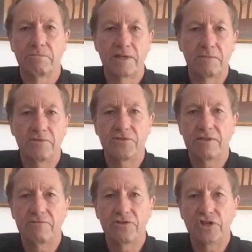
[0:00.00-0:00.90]
my name is
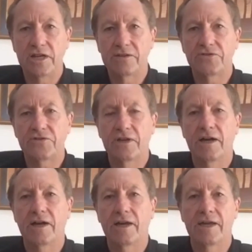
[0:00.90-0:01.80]
David Jaques.
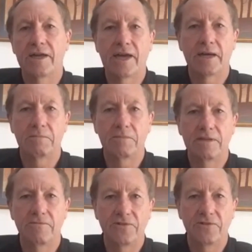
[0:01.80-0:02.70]
I am
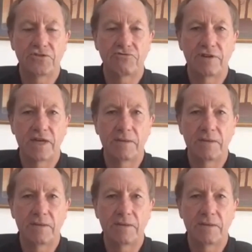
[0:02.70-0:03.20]
an investor in